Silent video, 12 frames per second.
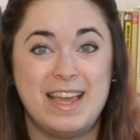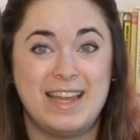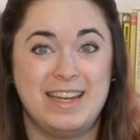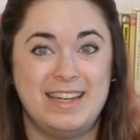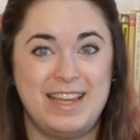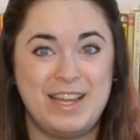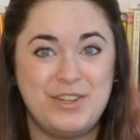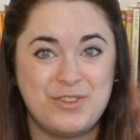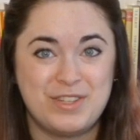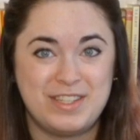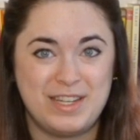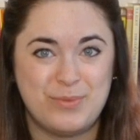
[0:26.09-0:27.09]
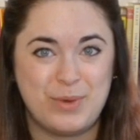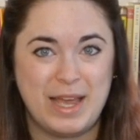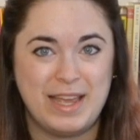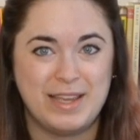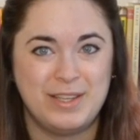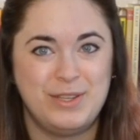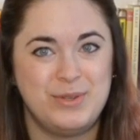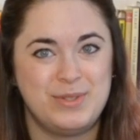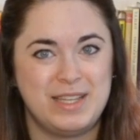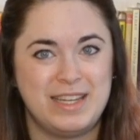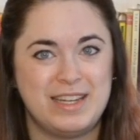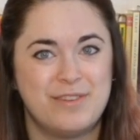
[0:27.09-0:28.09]
in an interesting way
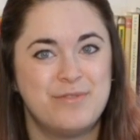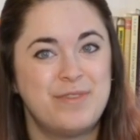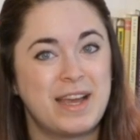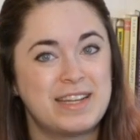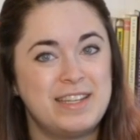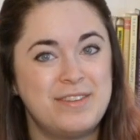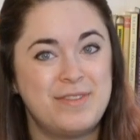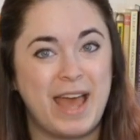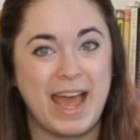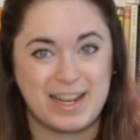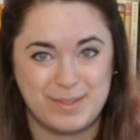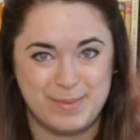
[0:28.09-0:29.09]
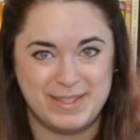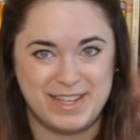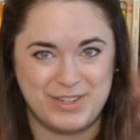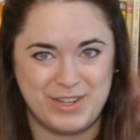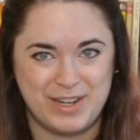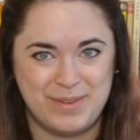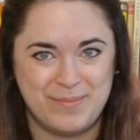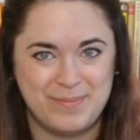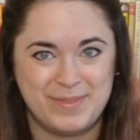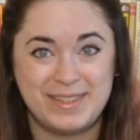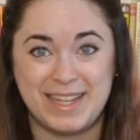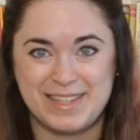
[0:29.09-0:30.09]
using effective exposition.
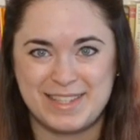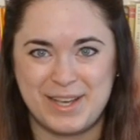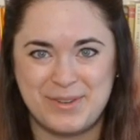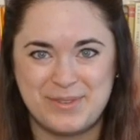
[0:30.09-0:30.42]
Let's go.